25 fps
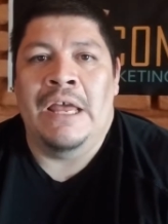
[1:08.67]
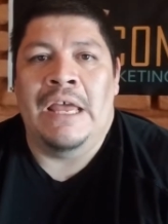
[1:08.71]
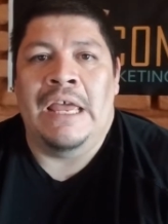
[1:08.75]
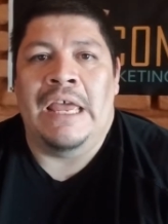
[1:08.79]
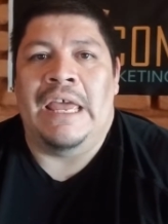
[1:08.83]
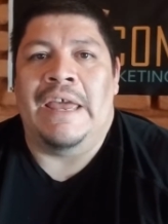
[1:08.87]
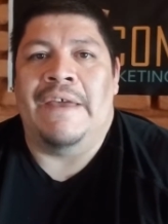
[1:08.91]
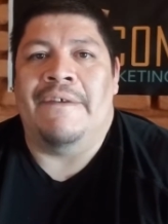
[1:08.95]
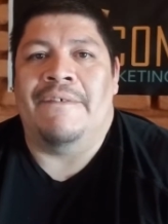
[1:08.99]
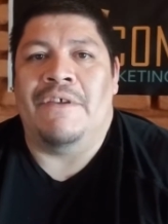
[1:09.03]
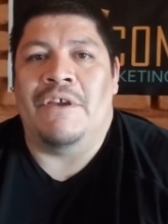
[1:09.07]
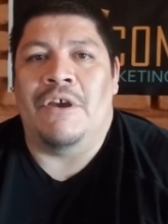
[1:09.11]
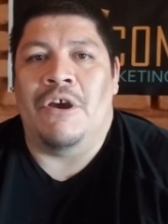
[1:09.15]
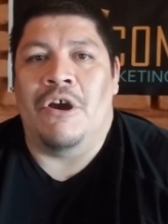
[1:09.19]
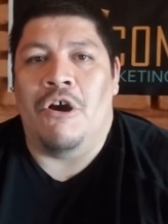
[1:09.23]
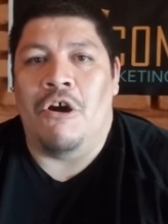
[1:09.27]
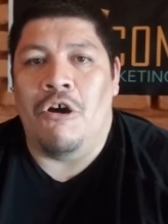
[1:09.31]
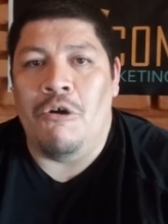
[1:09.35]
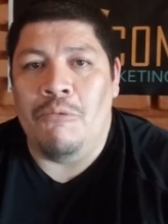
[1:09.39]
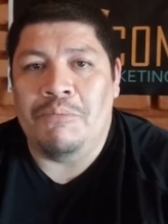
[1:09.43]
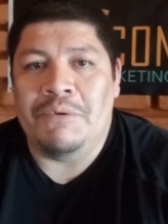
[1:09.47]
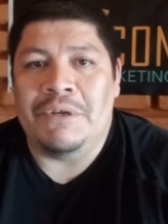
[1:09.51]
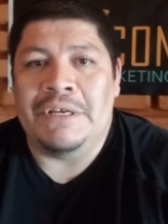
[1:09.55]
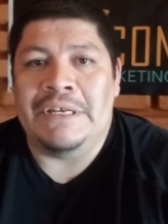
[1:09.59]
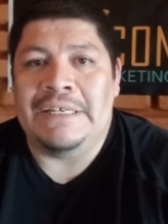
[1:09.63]
If you
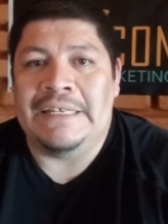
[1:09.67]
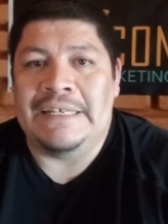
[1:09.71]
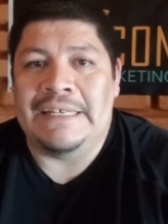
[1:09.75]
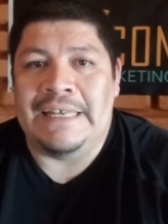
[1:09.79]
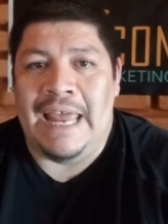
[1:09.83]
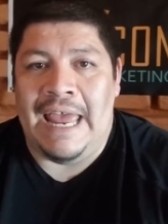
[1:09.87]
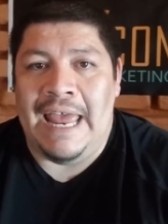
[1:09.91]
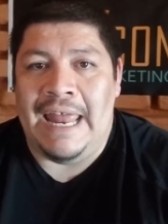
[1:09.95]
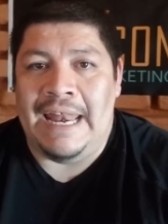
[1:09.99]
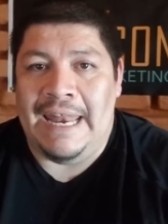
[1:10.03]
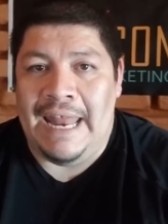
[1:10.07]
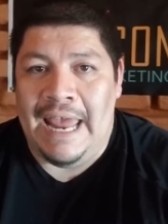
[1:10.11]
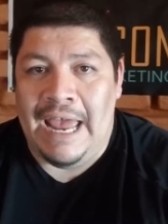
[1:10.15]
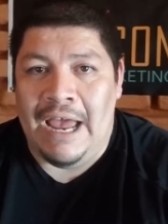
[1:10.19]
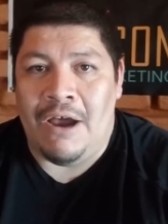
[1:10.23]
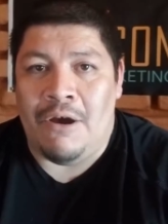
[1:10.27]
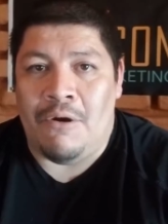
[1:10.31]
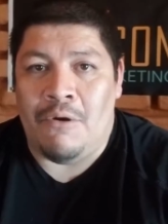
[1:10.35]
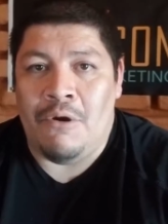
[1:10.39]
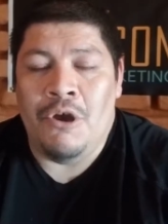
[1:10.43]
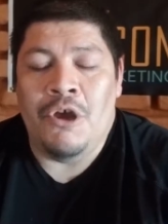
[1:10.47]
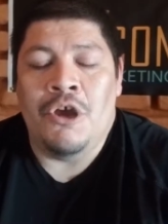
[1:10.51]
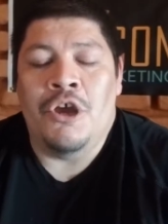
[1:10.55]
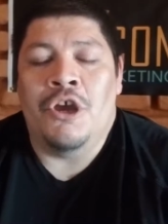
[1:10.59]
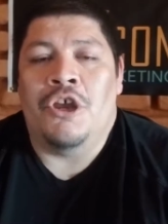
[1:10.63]
hope to stand
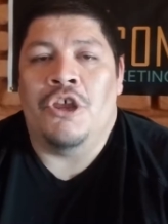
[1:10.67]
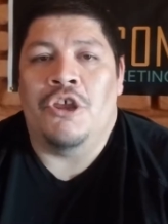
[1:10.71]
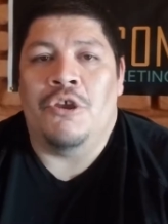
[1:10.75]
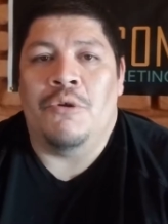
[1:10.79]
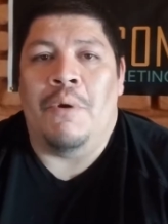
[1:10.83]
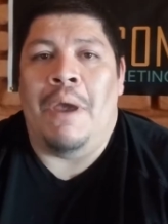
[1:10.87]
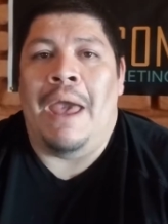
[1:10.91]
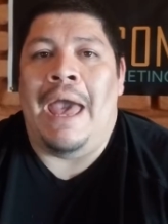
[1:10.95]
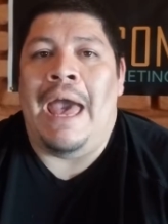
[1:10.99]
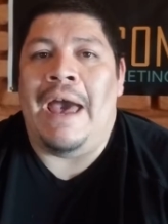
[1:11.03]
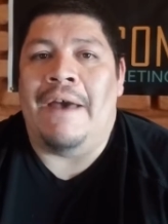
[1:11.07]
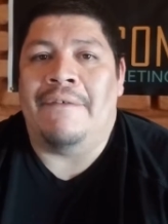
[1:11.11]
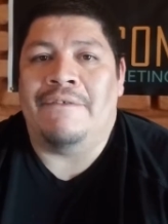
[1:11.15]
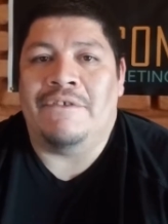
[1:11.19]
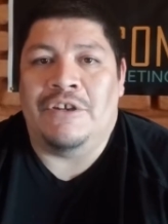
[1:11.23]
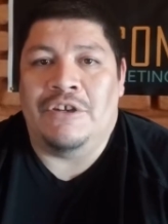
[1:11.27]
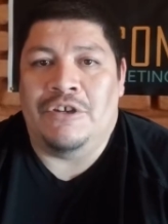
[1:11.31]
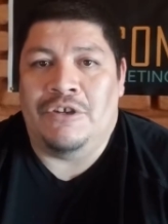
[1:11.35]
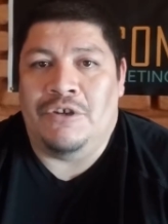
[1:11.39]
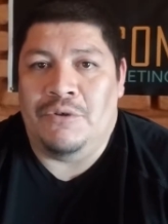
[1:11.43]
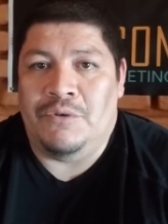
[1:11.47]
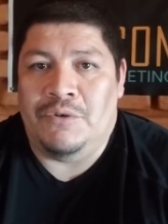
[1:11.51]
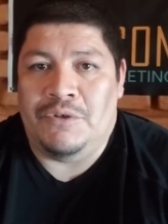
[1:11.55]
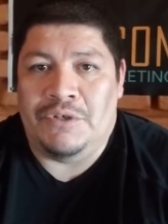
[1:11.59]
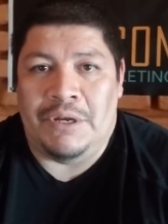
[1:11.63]
out, you have to
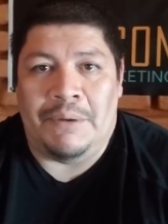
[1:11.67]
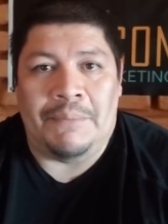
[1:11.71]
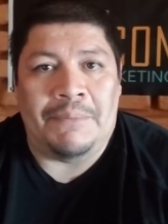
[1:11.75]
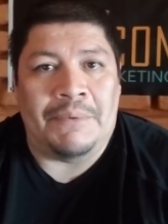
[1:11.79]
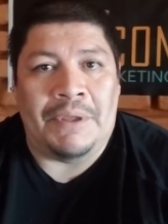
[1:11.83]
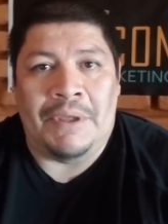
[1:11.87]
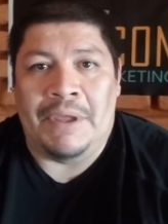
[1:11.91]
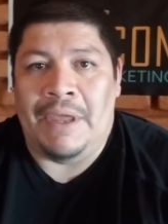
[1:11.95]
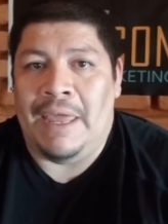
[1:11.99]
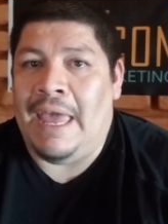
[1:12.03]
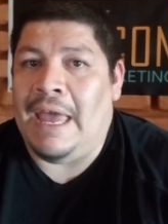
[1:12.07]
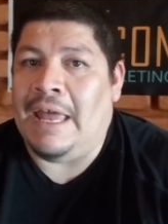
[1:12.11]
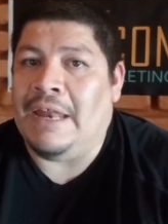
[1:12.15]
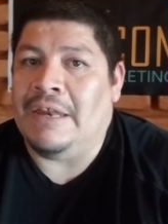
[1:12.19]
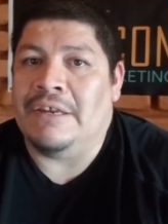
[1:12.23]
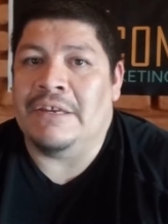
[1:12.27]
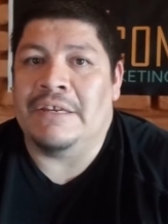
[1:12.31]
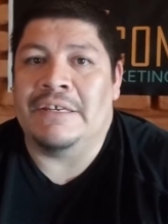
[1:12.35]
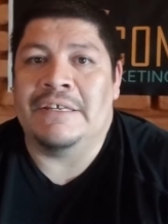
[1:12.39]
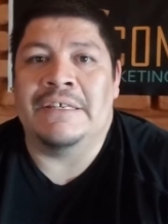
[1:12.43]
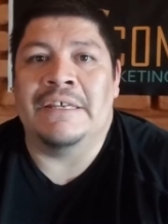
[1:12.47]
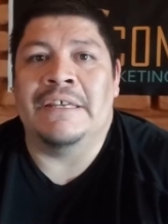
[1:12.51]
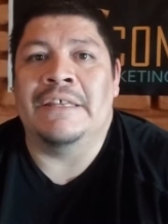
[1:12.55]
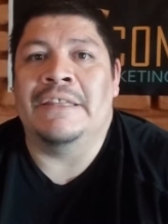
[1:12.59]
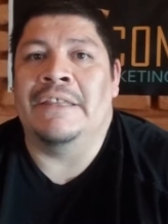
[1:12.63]
do something. You can't
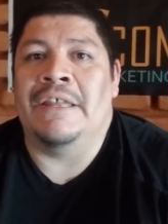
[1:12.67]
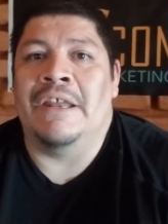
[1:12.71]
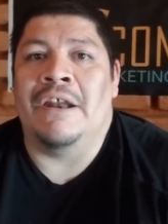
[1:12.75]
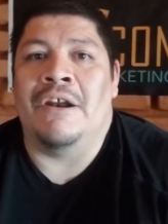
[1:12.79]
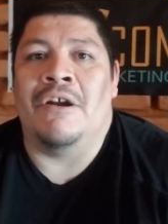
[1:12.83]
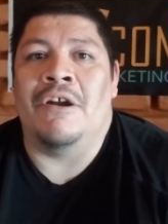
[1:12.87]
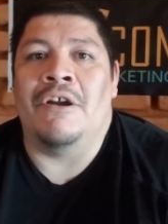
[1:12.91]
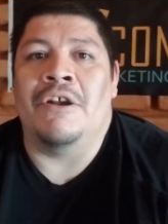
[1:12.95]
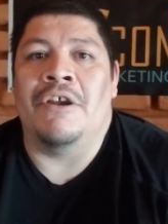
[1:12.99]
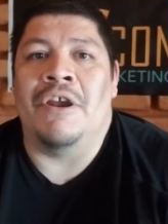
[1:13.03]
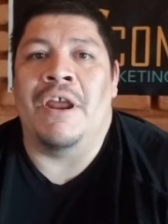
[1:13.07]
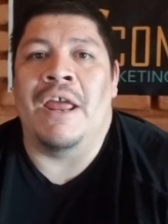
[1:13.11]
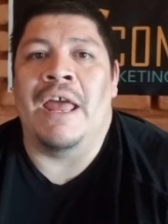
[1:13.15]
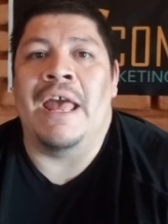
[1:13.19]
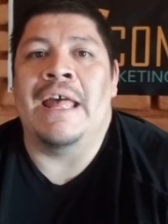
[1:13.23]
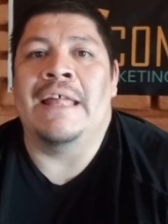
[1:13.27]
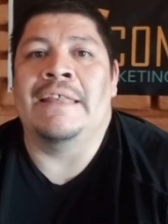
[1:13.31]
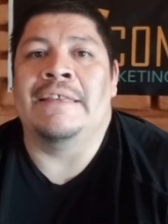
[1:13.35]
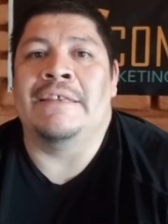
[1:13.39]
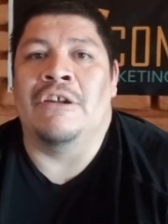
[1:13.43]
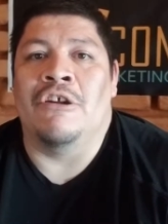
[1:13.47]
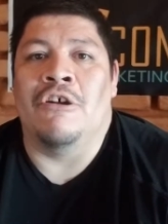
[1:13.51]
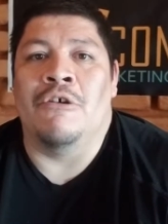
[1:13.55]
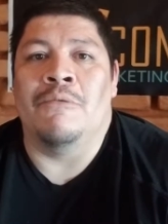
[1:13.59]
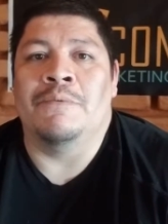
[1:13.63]
just sit there on your hands
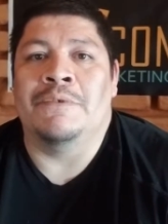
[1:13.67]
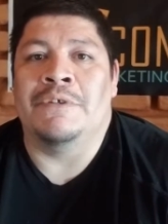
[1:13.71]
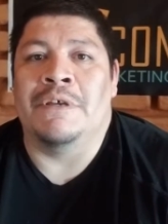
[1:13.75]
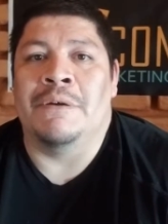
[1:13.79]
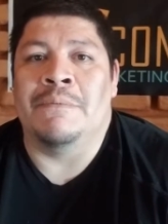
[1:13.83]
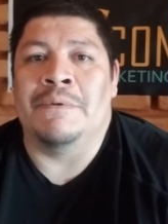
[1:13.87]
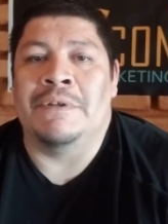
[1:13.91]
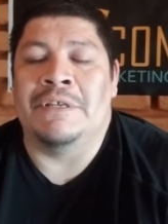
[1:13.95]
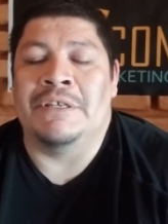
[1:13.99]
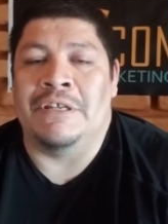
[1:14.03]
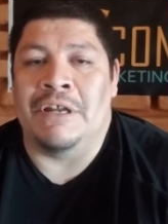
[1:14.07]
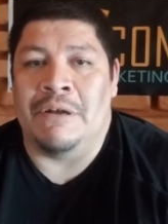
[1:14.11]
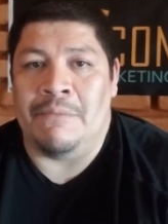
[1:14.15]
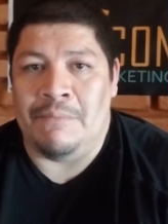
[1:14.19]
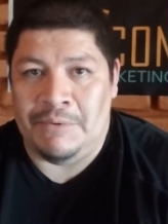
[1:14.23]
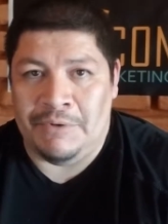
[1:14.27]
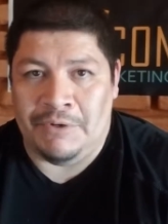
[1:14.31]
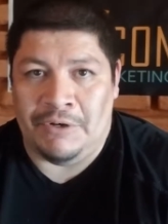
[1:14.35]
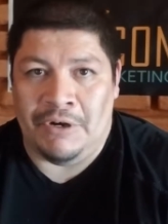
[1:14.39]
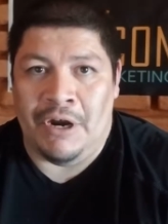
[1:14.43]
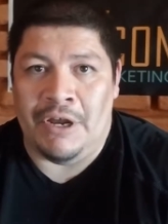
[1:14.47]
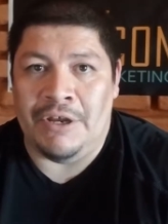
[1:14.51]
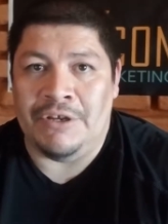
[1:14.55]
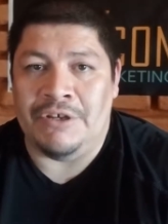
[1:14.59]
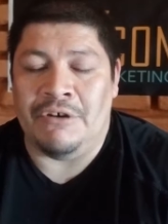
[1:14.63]
and hope someone stumbles
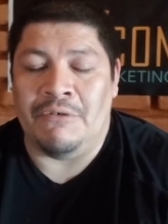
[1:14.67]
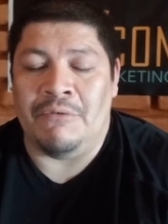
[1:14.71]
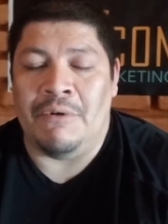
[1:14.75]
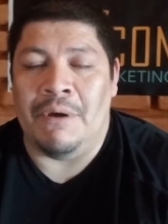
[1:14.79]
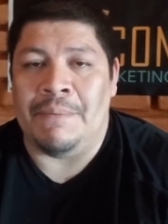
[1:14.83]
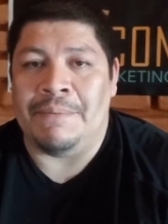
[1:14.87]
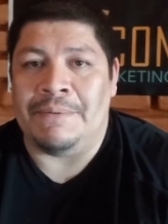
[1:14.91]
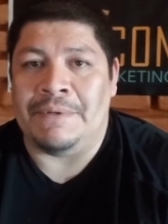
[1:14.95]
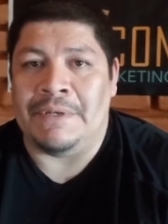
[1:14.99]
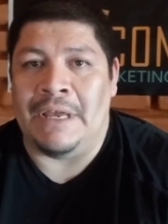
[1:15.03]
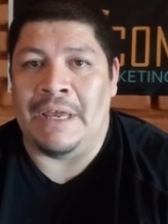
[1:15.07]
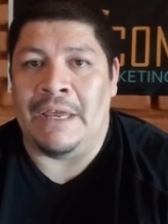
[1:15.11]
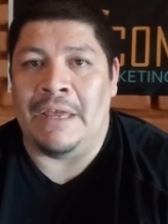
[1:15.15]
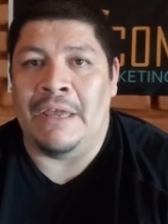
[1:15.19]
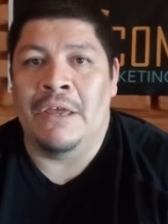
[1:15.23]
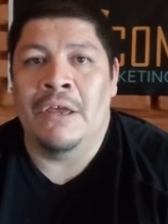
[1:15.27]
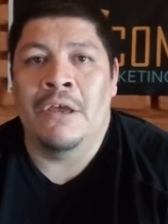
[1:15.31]
across your website